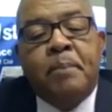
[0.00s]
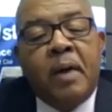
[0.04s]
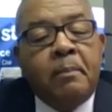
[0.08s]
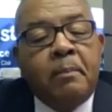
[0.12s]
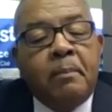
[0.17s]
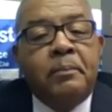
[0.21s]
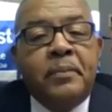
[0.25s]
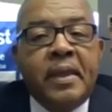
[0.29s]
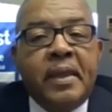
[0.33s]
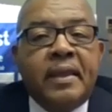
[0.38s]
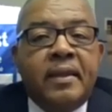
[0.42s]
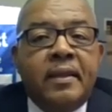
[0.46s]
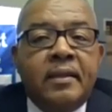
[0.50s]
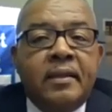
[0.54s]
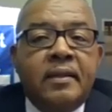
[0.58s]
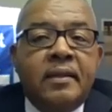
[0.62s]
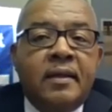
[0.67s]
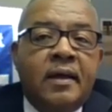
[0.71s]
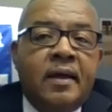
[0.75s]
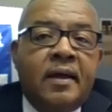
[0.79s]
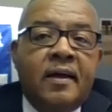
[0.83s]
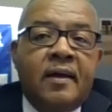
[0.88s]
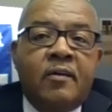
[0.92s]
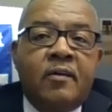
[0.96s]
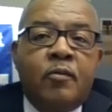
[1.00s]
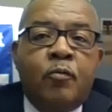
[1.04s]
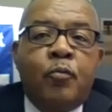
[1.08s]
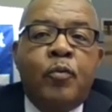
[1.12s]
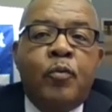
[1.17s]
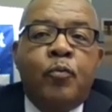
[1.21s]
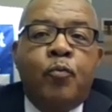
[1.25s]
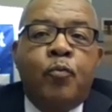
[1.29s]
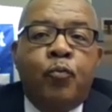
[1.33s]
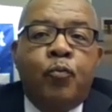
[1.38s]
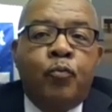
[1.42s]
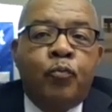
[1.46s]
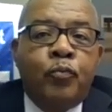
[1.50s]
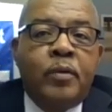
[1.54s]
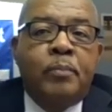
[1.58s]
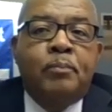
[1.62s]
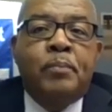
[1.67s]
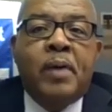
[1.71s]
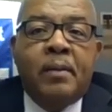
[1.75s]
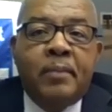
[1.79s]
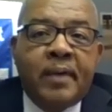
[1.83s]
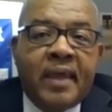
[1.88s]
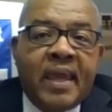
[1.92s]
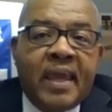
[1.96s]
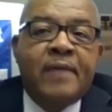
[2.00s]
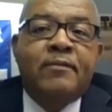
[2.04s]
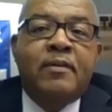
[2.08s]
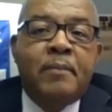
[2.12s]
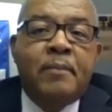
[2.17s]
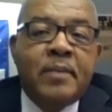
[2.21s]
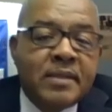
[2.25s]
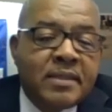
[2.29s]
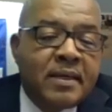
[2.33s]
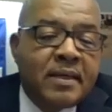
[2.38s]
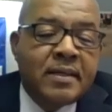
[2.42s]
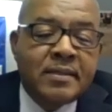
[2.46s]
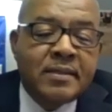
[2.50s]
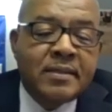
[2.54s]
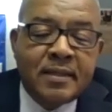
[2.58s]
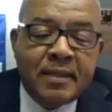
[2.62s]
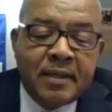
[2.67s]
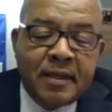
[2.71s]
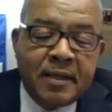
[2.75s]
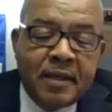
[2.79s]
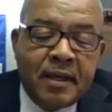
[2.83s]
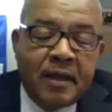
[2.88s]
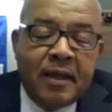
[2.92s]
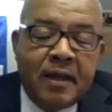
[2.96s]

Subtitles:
needed, it probably came from Michigan City.